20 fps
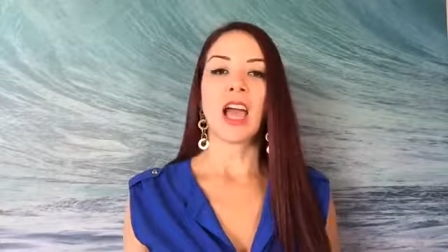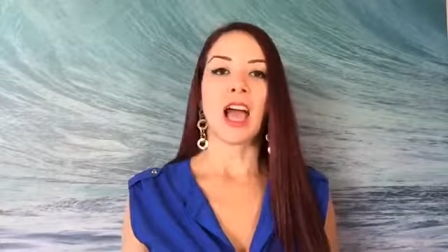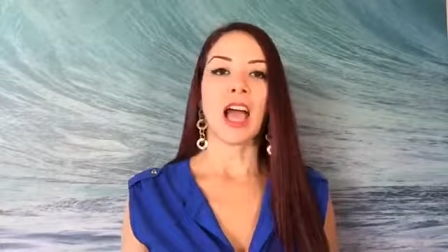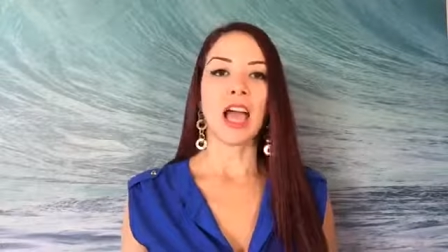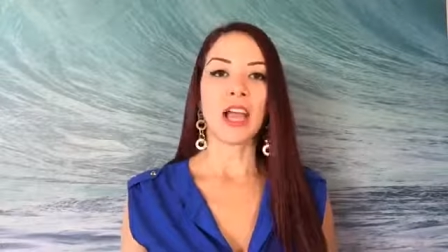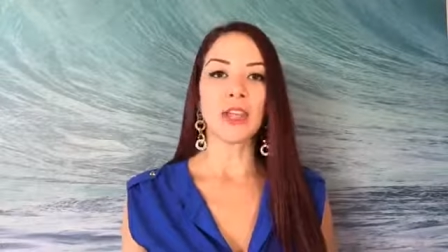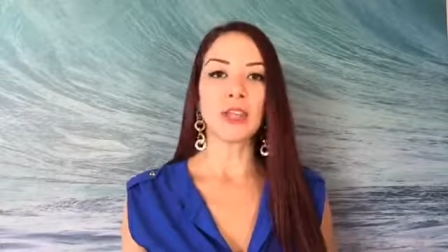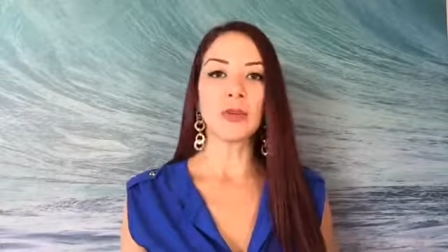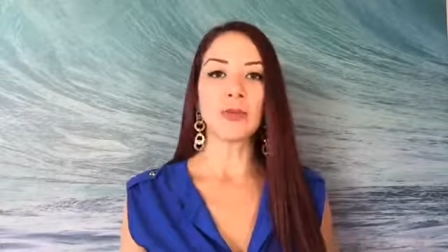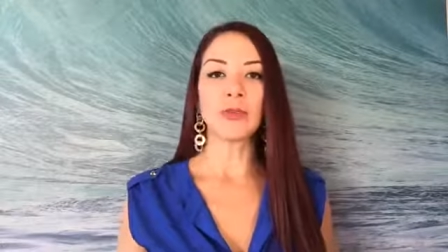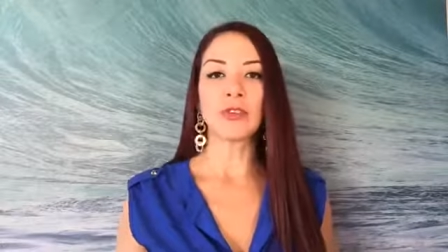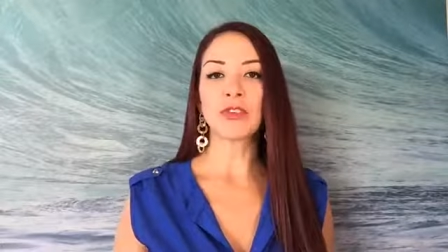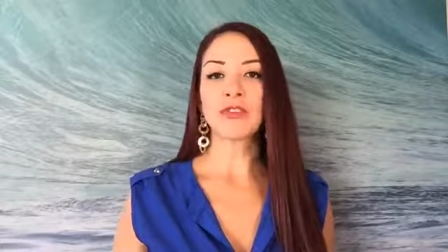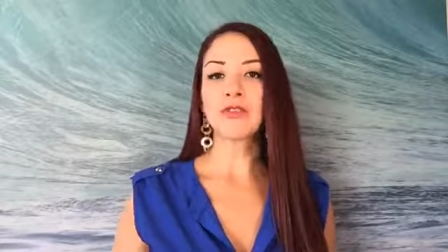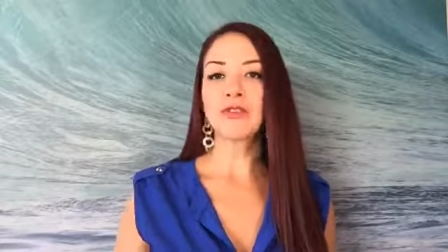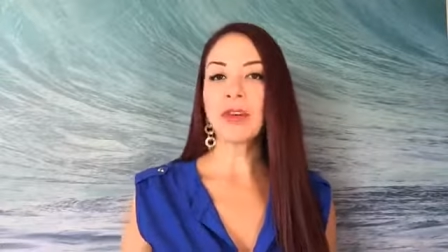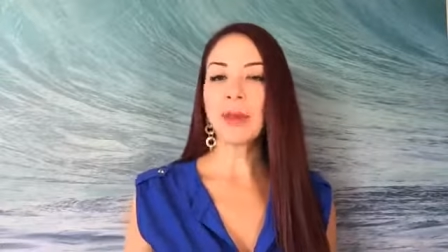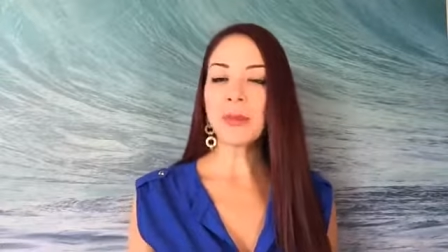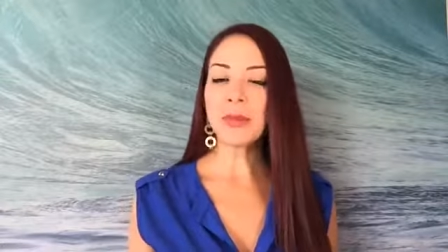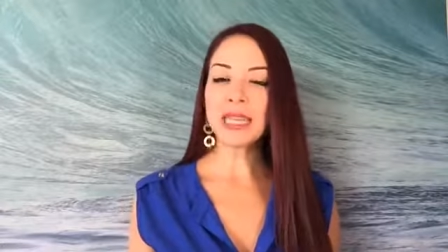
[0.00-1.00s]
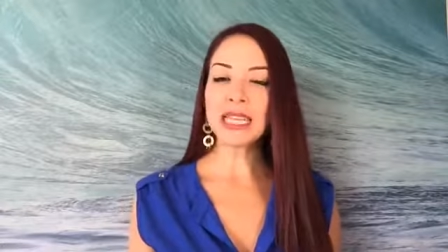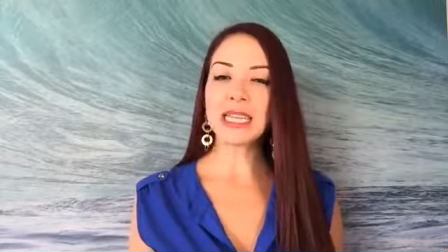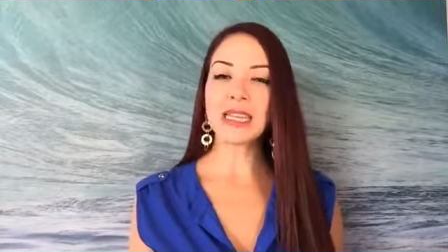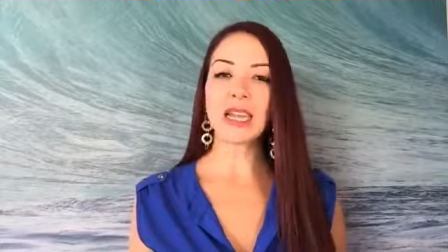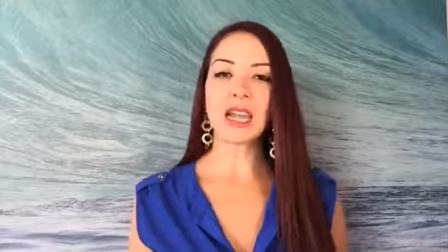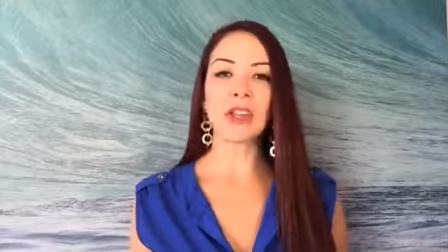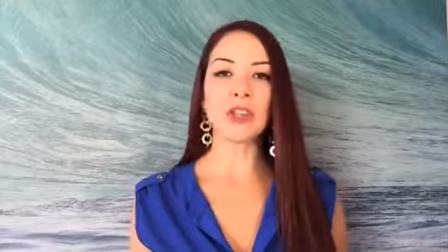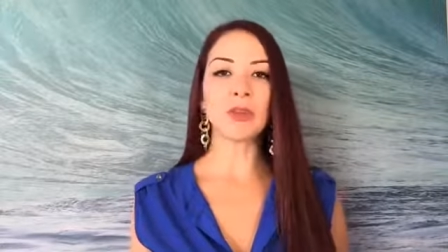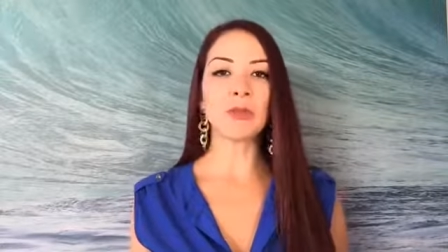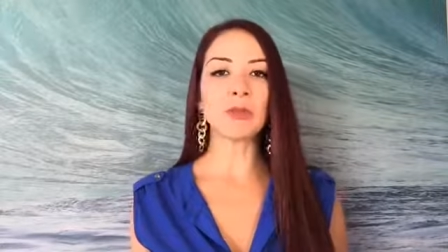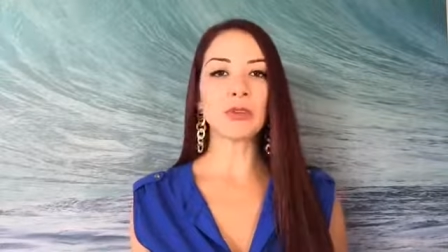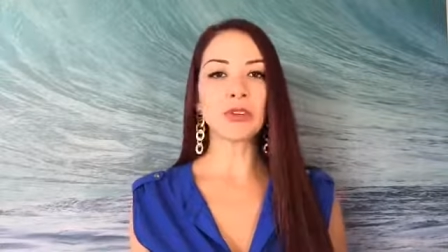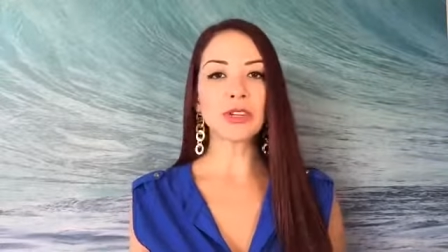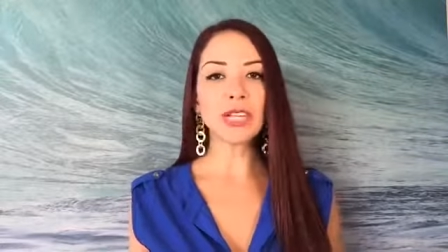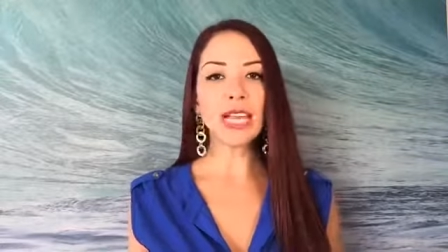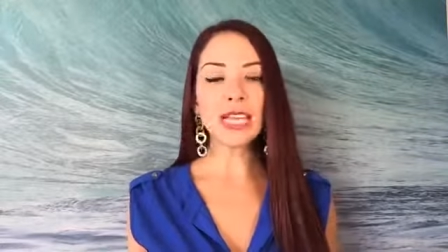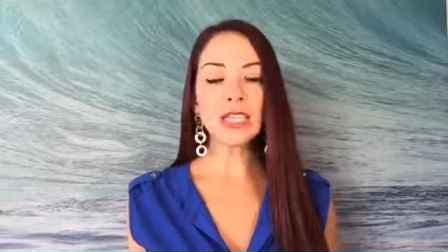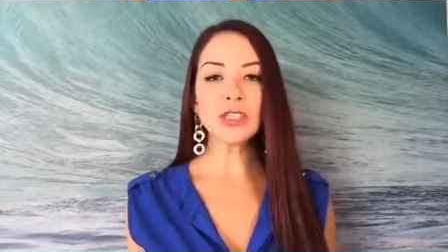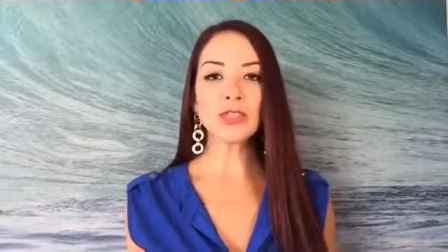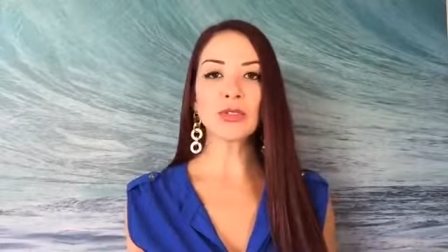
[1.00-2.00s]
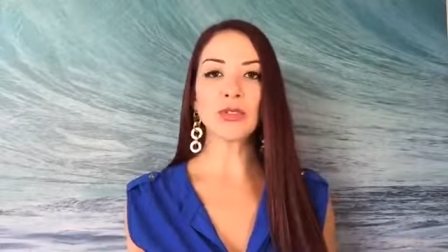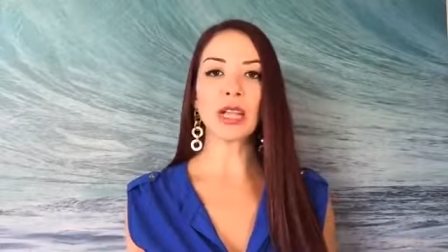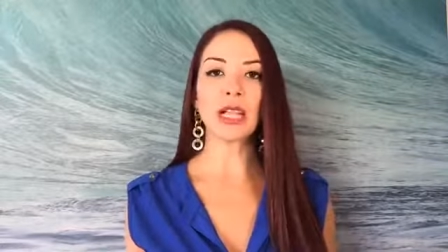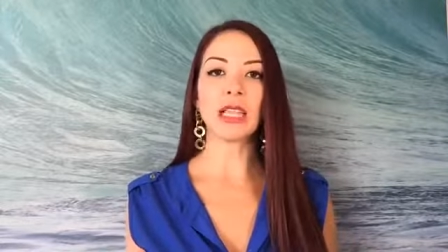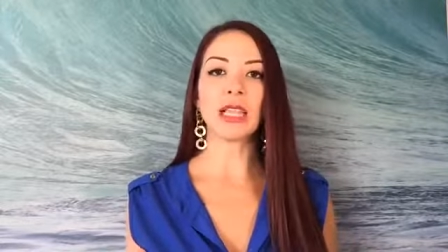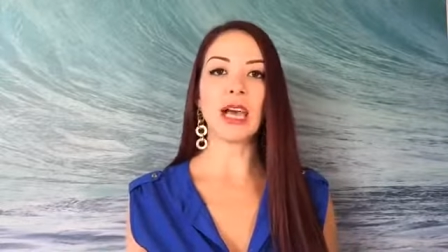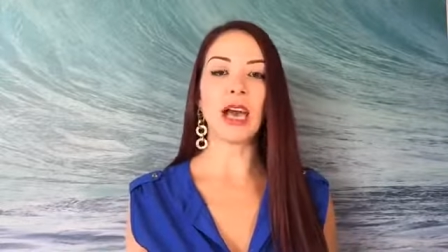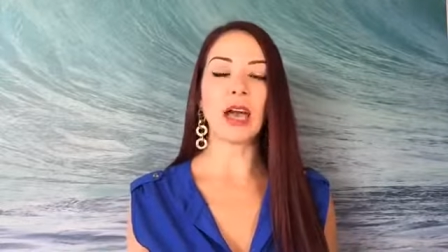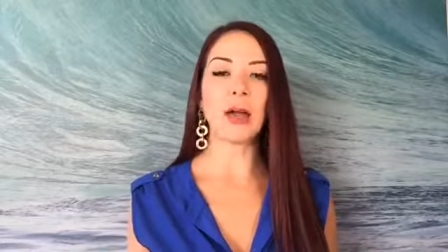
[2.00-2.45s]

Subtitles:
Are you more feminine? Are you more natural?